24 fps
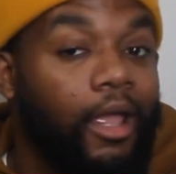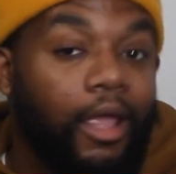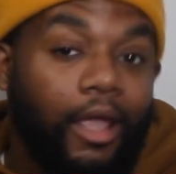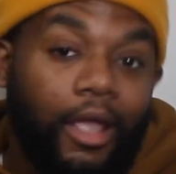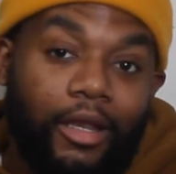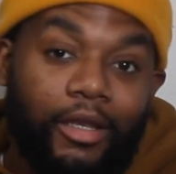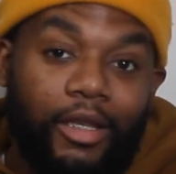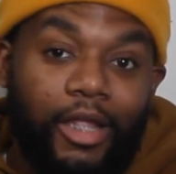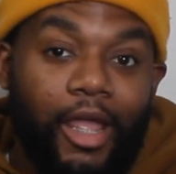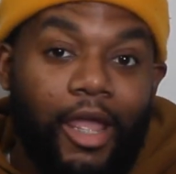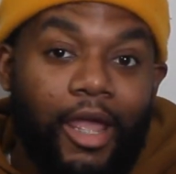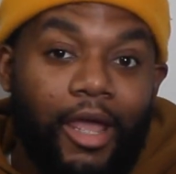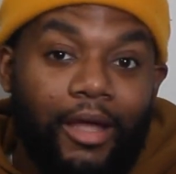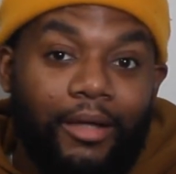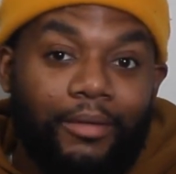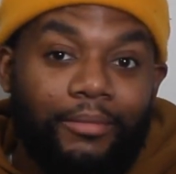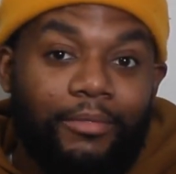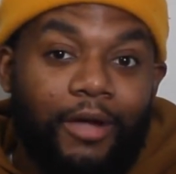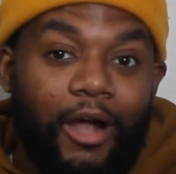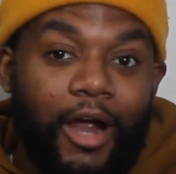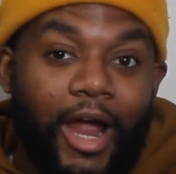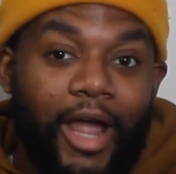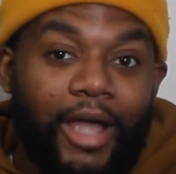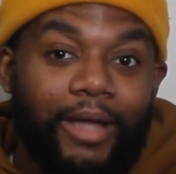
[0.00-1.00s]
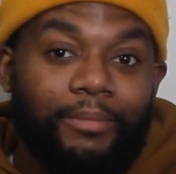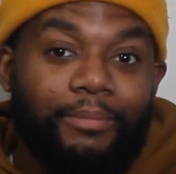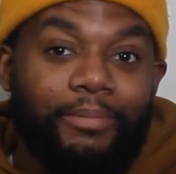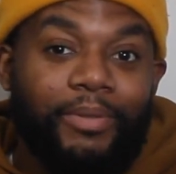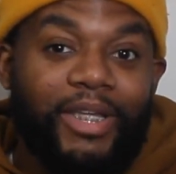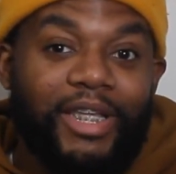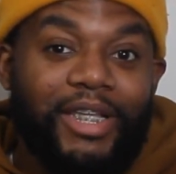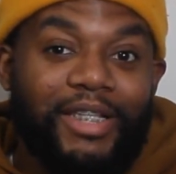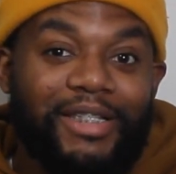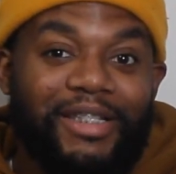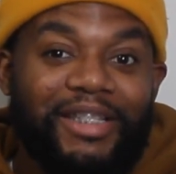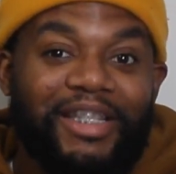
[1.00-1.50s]
And yeah, all right,
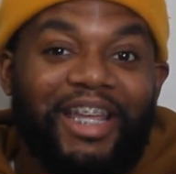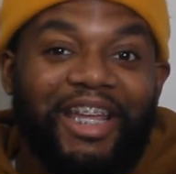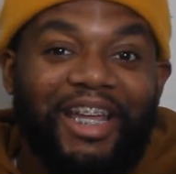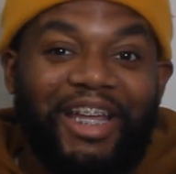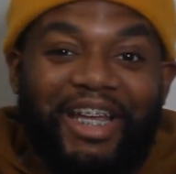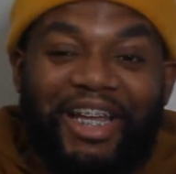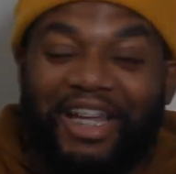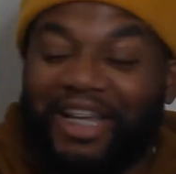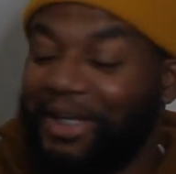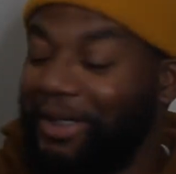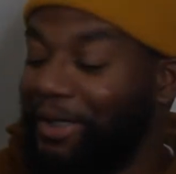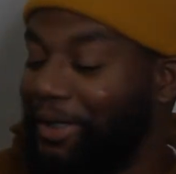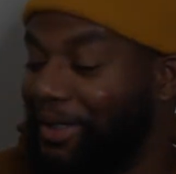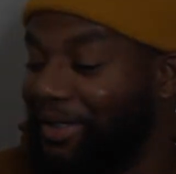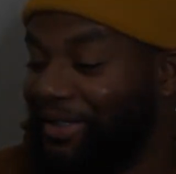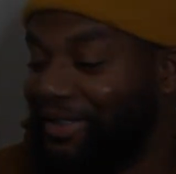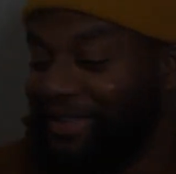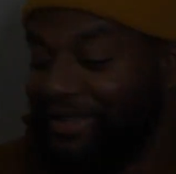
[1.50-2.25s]
peace.